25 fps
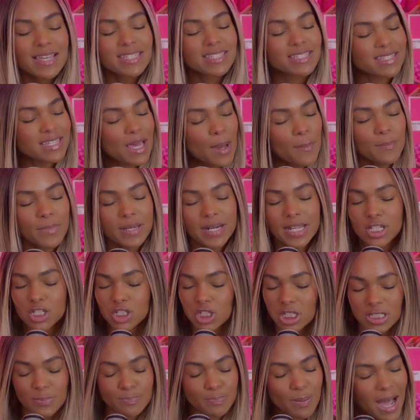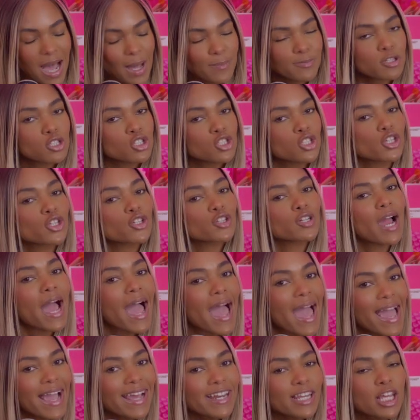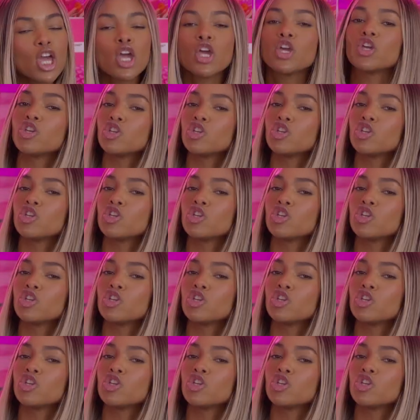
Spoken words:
Somebody just pops into your head.